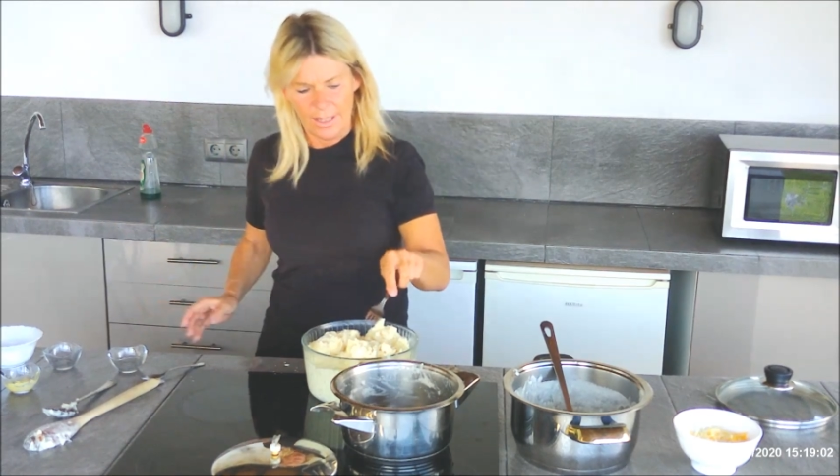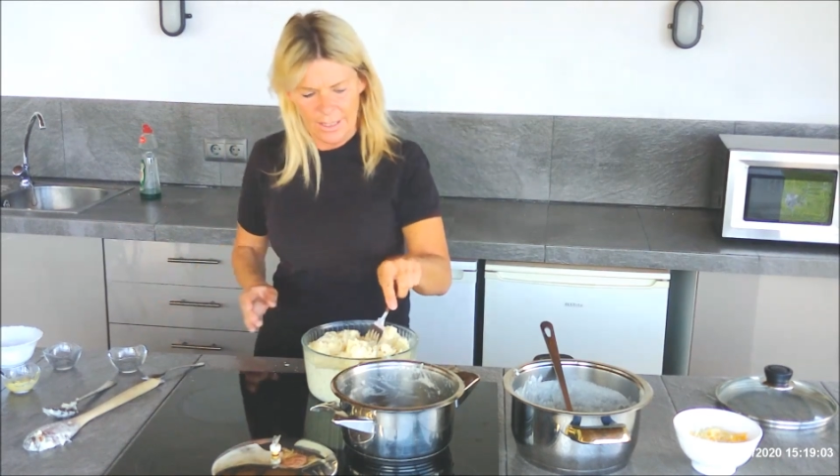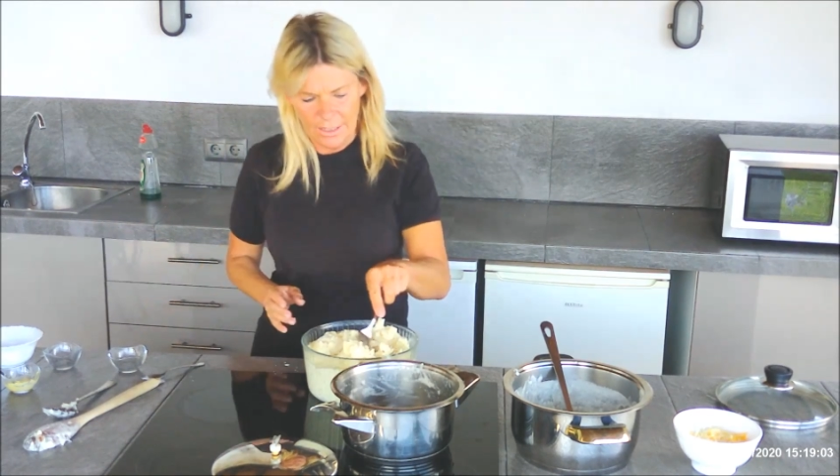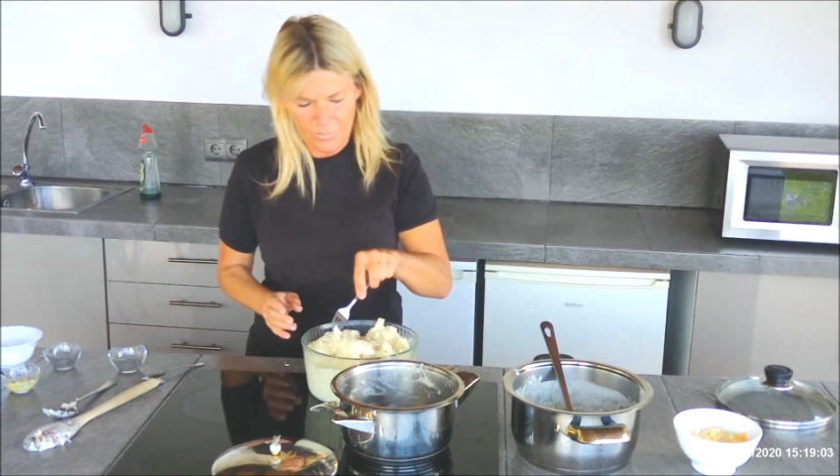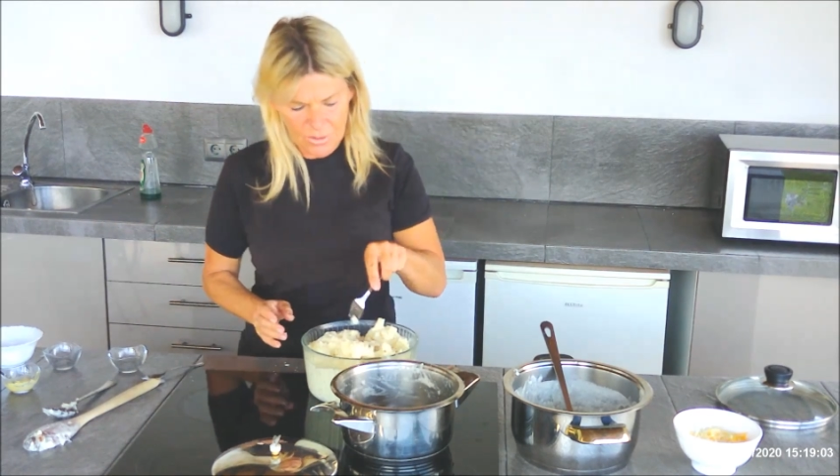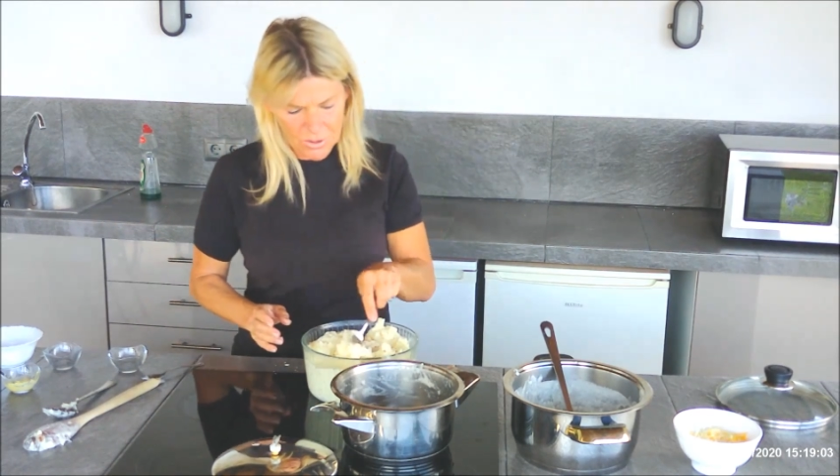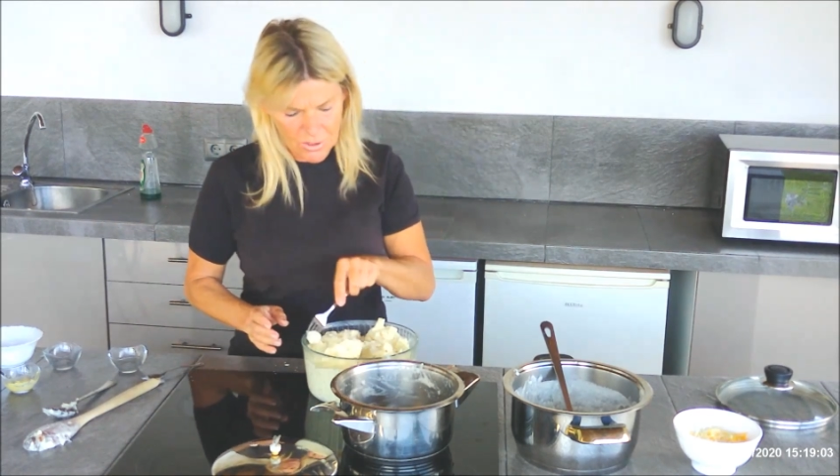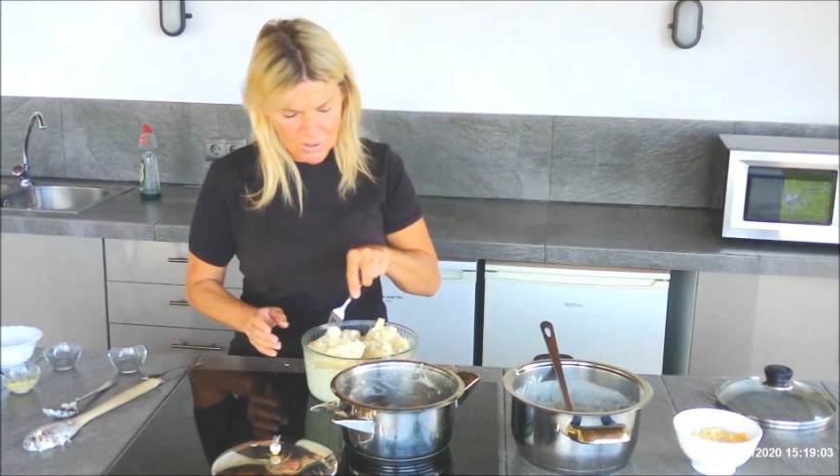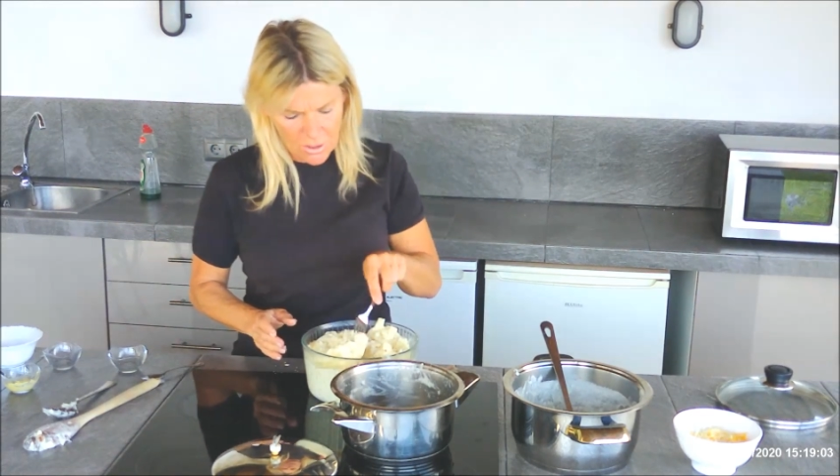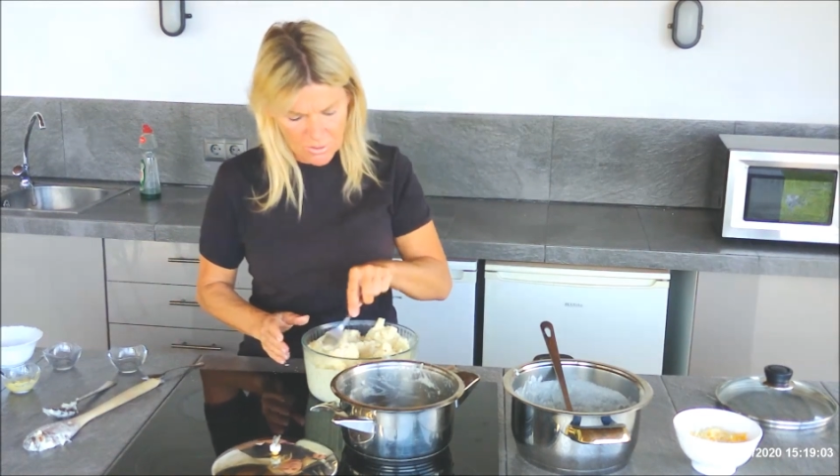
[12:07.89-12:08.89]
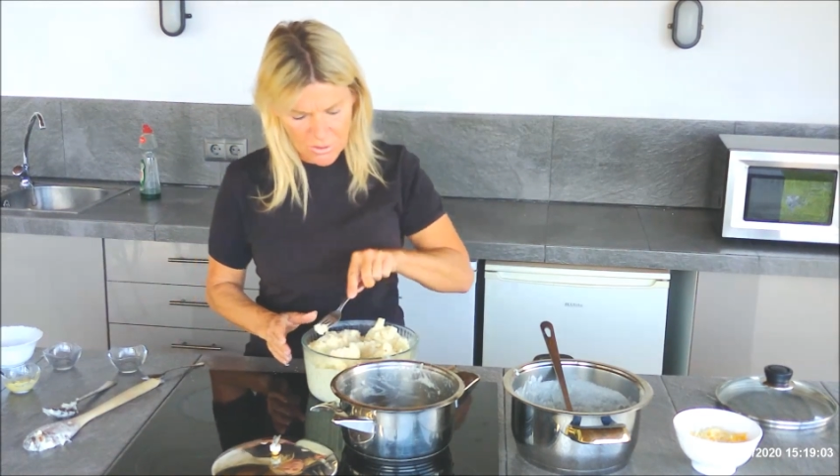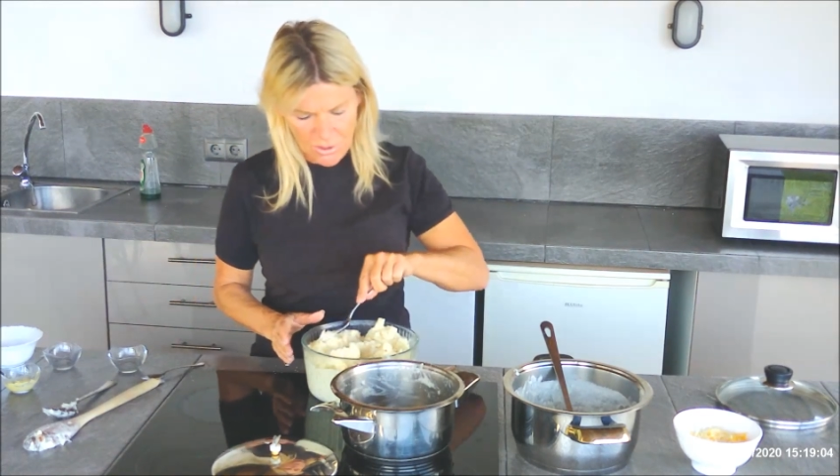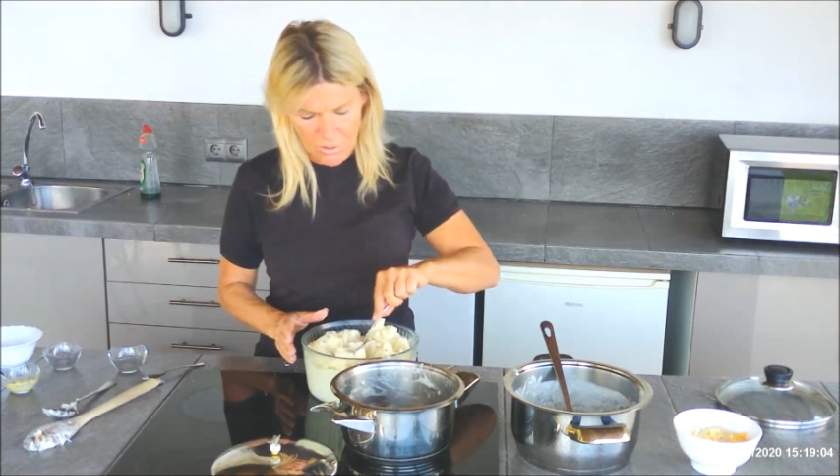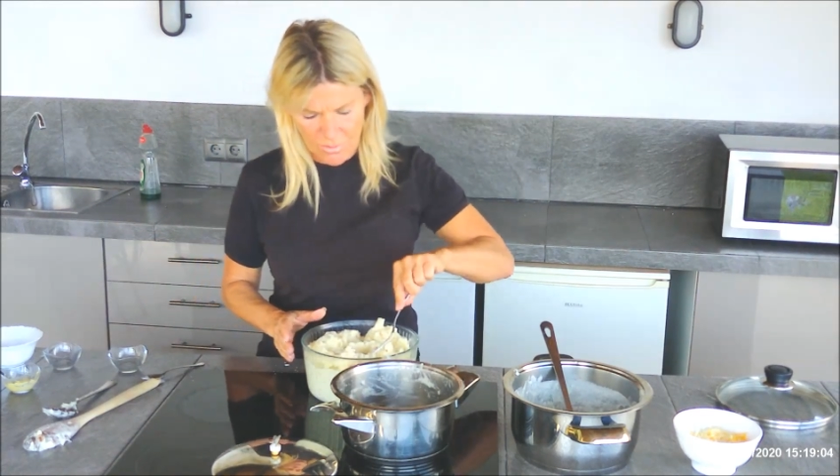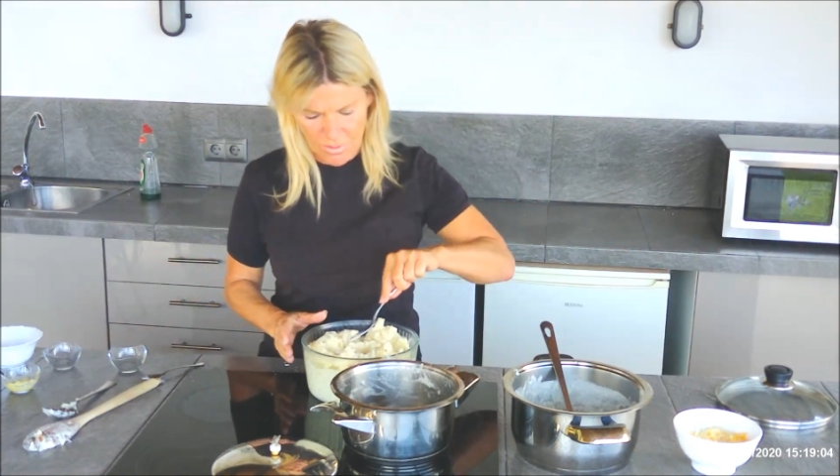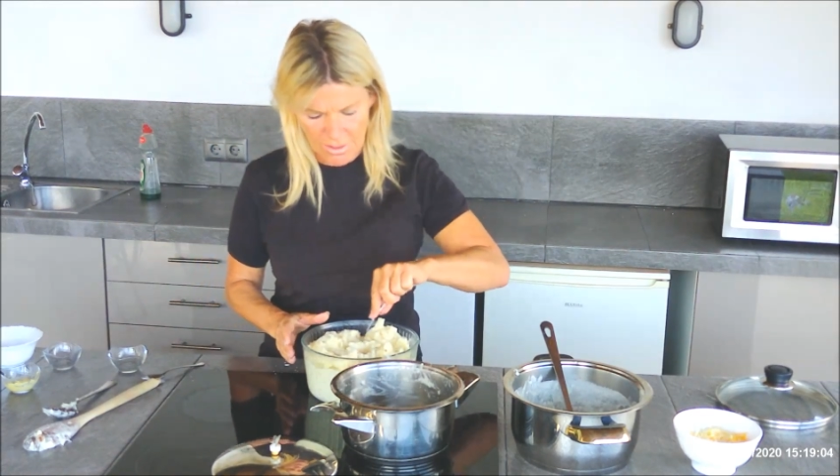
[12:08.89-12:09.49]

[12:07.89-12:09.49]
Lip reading: and we just start to